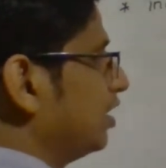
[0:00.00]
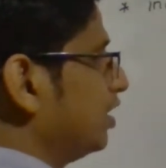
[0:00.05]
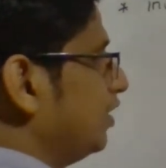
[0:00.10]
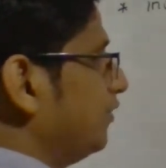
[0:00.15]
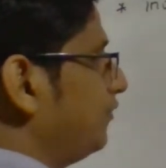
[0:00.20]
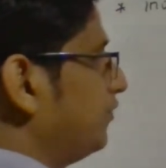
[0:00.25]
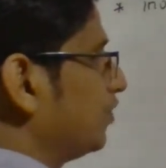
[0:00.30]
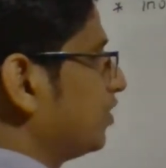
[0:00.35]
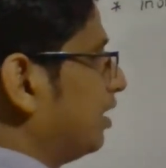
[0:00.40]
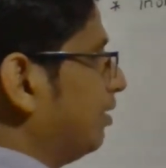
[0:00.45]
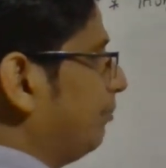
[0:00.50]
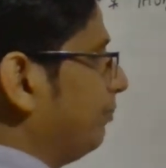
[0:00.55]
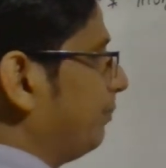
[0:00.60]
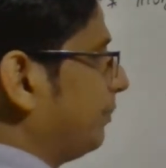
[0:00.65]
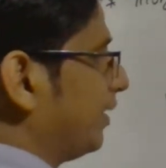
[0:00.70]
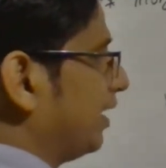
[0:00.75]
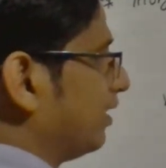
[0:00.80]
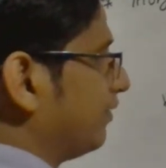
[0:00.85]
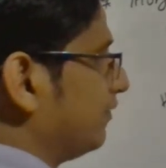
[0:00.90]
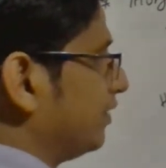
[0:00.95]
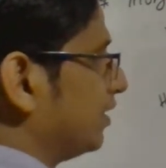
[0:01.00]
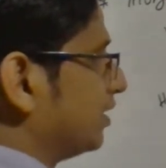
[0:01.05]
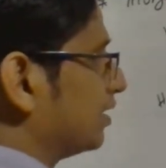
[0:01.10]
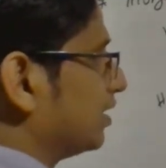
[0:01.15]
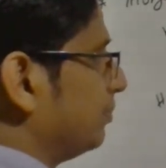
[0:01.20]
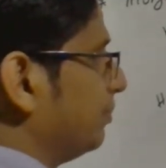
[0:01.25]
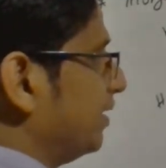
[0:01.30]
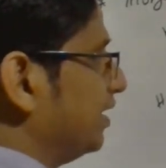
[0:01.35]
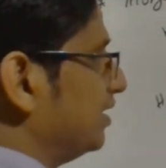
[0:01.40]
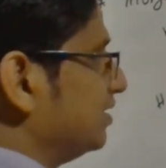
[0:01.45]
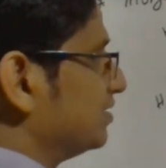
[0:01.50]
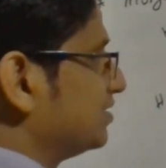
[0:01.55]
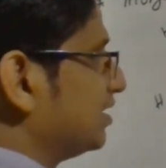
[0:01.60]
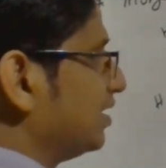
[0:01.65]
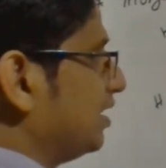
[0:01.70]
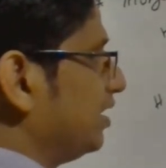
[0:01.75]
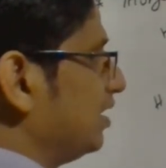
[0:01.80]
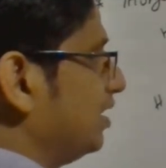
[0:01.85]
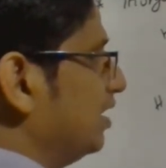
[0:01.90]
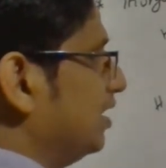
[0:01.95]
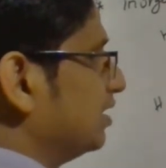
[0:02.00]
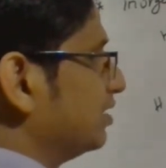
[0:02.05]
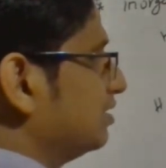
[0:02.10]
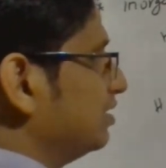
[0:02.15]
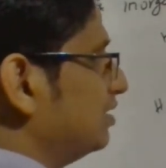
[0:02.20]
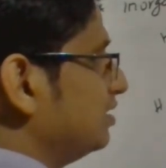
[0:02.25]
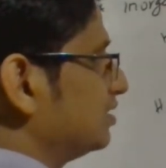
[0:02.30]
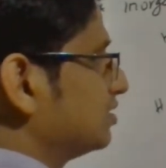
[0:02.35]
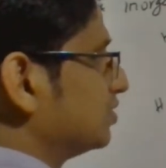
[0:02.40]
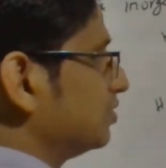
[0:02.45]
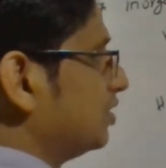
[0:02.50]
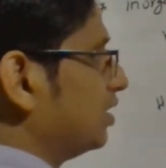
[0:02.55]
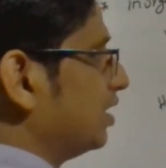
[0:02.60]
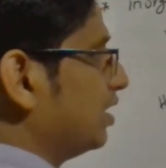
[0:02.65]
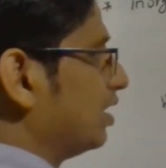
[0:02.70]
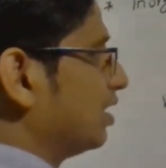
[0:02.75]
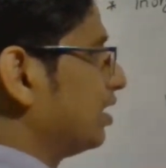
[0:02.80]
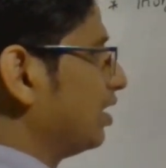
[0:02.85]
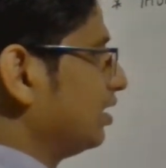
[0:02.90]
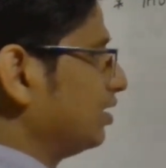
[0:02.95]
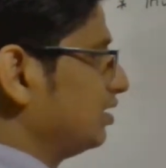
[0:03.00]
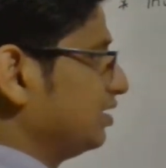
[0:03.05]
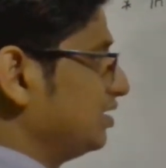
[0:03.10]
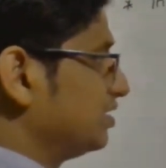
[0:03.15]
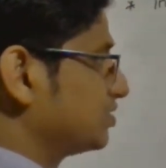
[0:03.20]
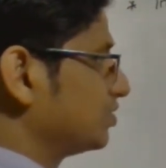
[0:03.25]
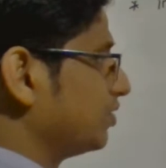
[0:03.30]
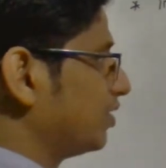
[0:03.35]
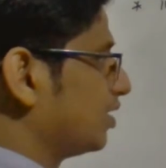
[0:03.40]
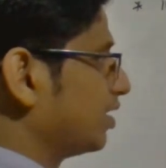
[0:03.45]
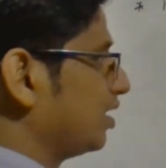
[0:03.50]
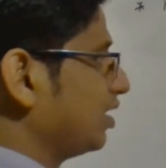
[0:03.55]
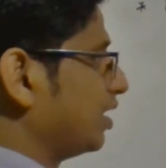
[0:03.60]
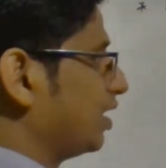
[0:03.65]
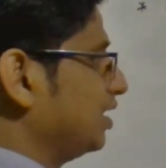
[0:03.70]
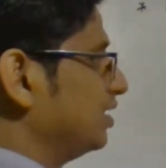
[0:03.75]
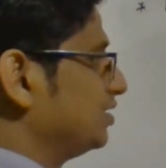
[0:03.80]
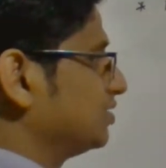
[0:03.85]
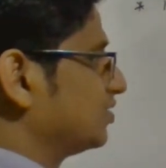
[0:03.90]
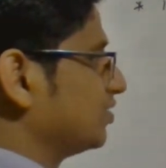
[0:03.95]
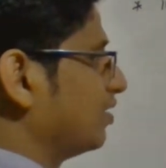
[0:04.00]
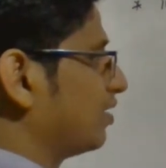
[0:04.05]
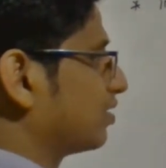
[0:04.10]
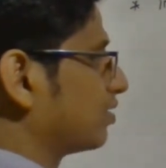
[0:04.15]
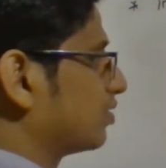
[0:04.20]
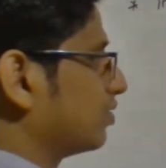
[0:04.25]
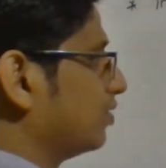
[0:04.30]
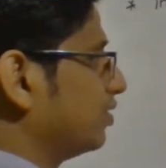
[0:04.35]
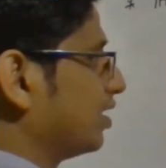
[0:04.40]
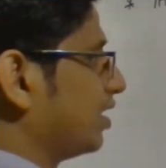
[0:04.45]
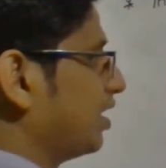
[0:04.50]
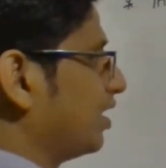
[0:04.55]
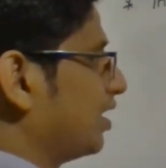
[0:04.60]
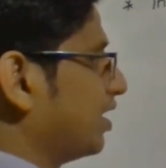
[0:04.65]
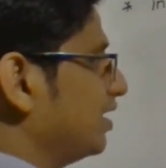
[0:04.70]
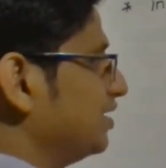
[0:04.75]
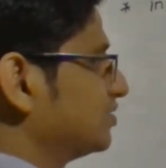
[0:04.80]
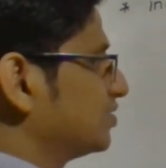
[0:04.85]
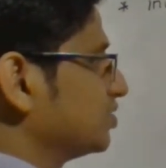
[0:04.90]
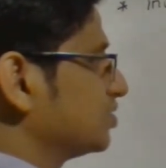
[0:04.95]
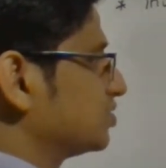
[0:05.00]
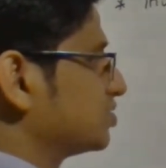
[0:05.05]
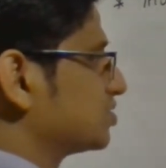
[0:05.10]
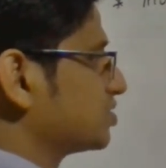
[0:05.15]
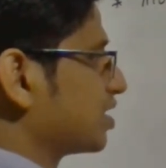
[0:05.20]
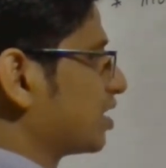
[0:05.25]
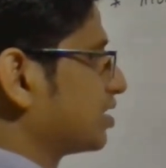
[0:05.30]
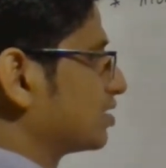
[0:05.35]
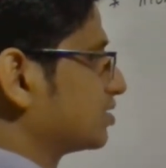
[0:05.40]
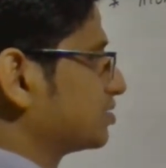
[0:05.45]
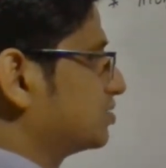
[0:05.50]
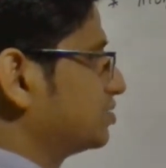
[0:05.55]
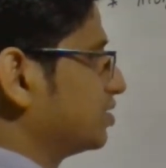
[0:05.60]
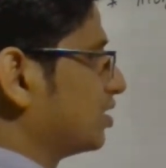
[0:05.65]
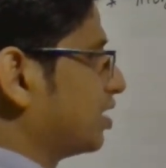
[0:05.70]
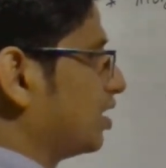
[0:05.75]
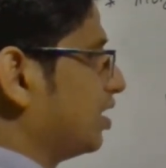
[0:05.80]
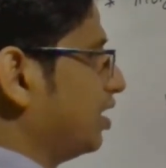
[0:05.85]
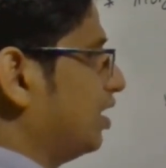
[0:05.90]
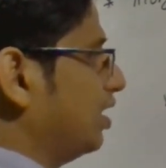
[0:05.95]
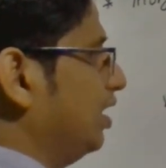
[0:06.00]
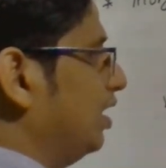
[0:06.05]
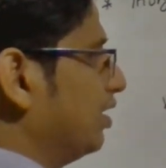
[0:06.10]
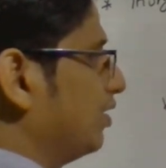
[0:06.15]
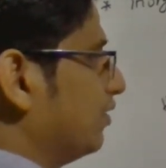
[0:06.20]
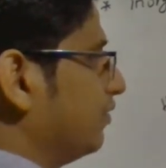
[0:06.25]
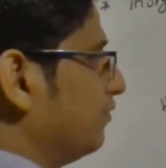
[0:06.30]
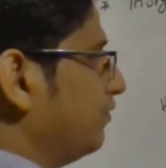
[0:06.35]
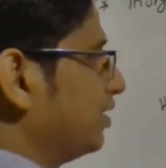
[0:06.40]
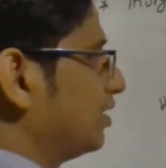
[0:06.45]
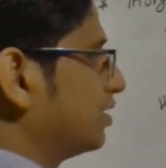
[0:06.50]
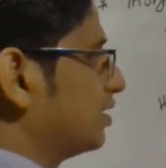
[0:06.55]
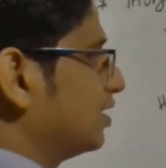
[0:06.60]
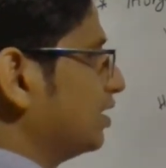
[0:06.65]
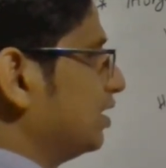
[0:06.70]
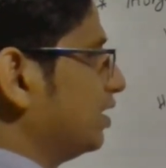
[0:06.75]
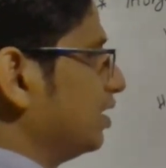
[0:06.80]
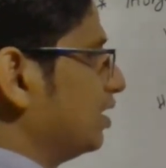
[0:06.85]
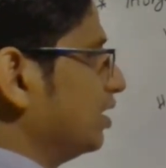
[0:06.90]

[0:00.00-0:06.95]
If you compare with the benzene, these two are isoelectronic and isostructural with the